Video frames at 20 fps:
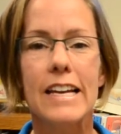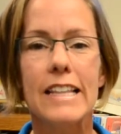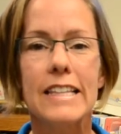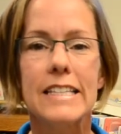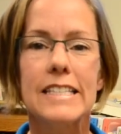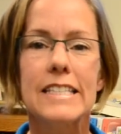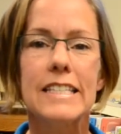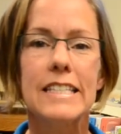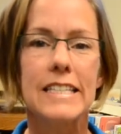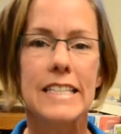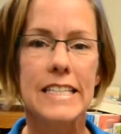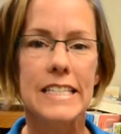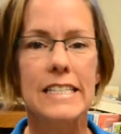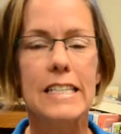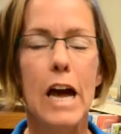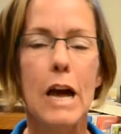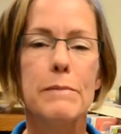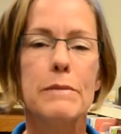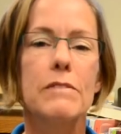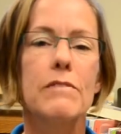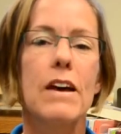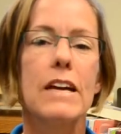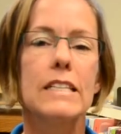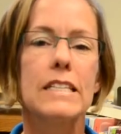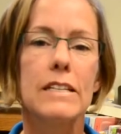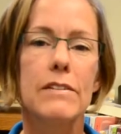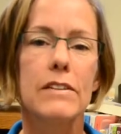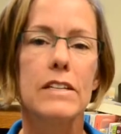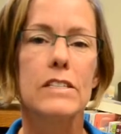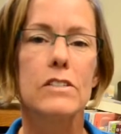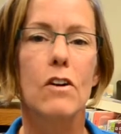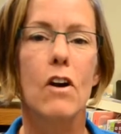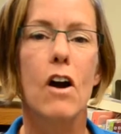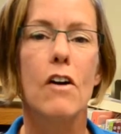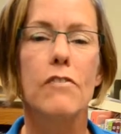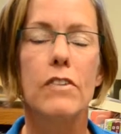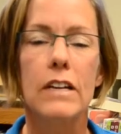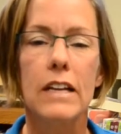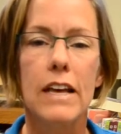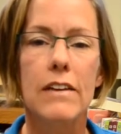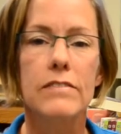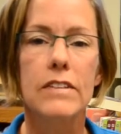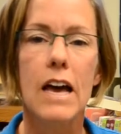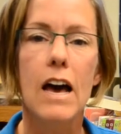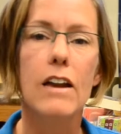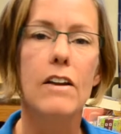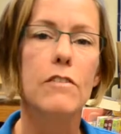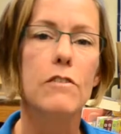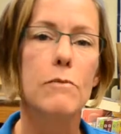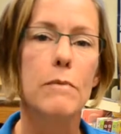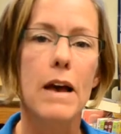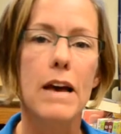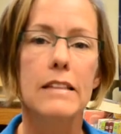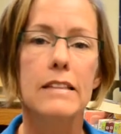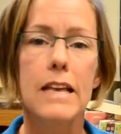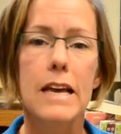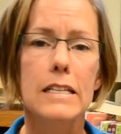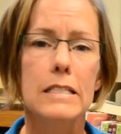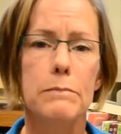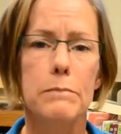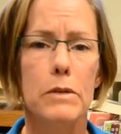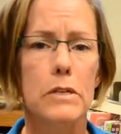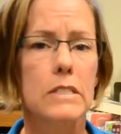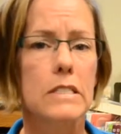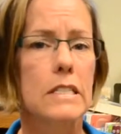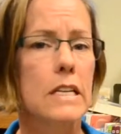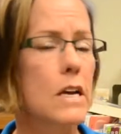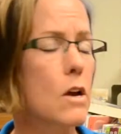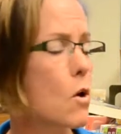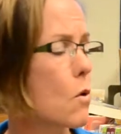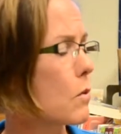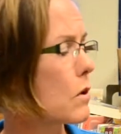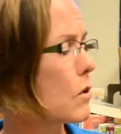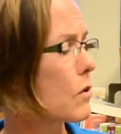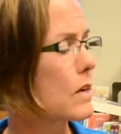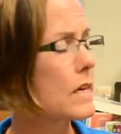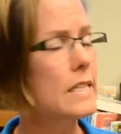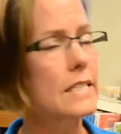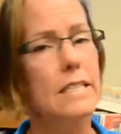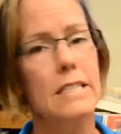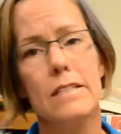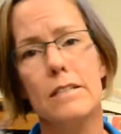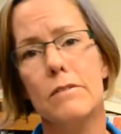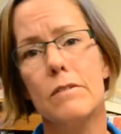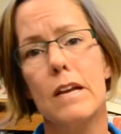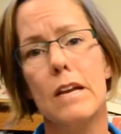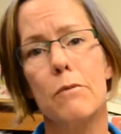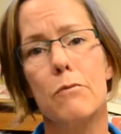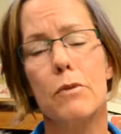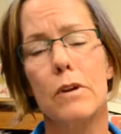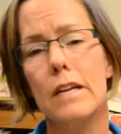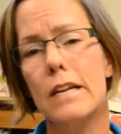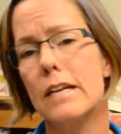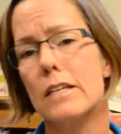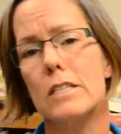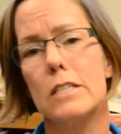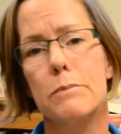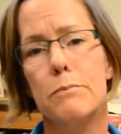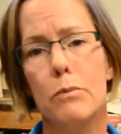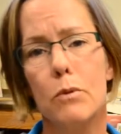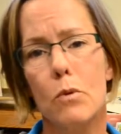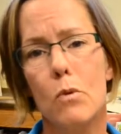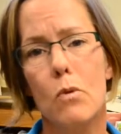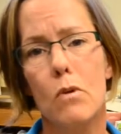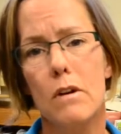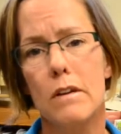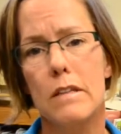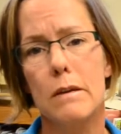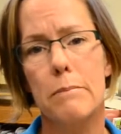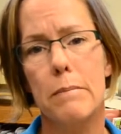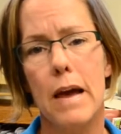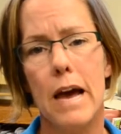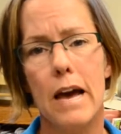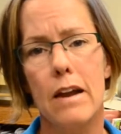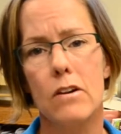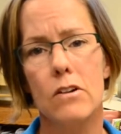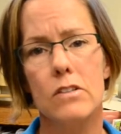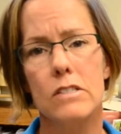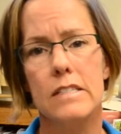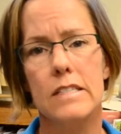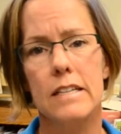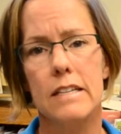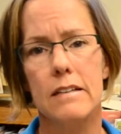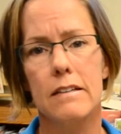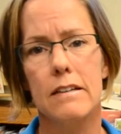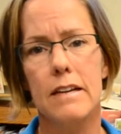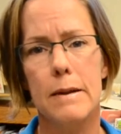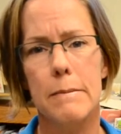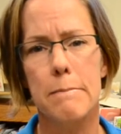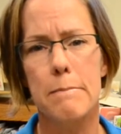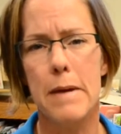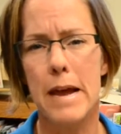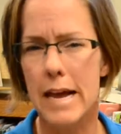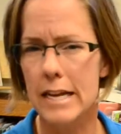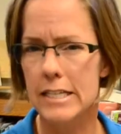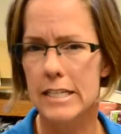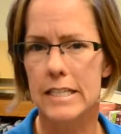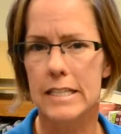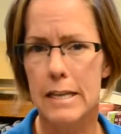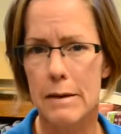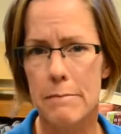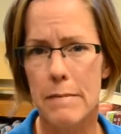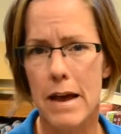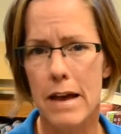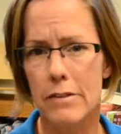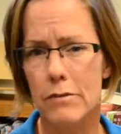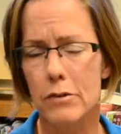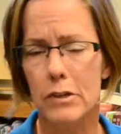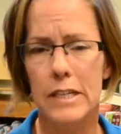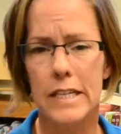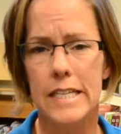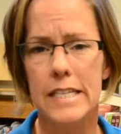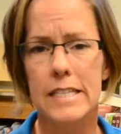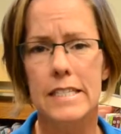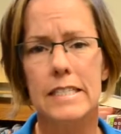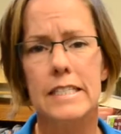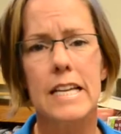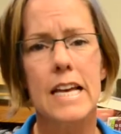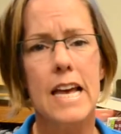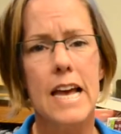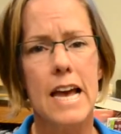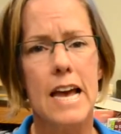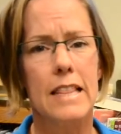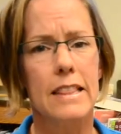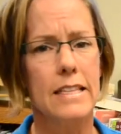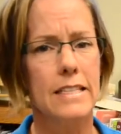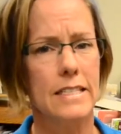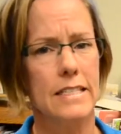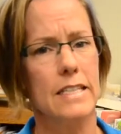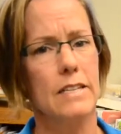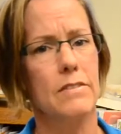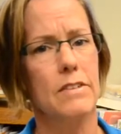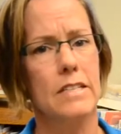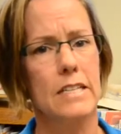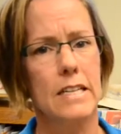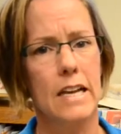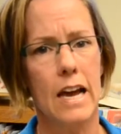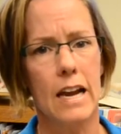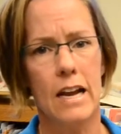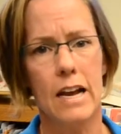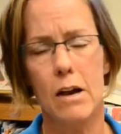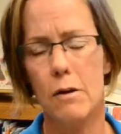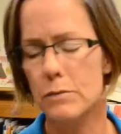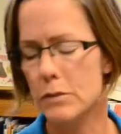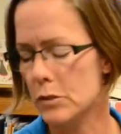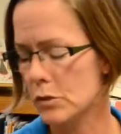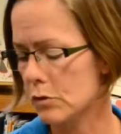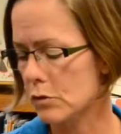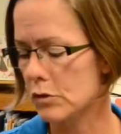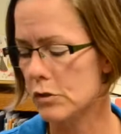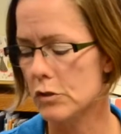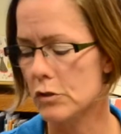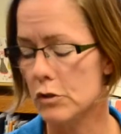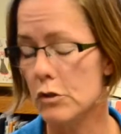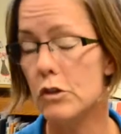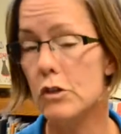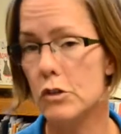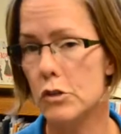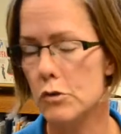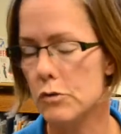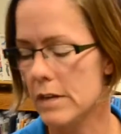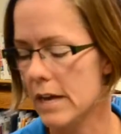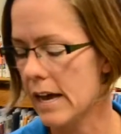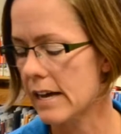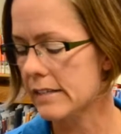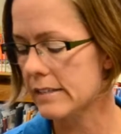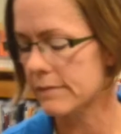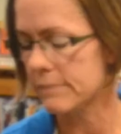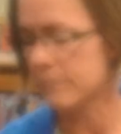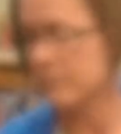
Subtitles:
And these types of activities are often left out of the math textbooks. We don't get to really explore the patterns and magic that math really is. And this DVD kind of helps you do that.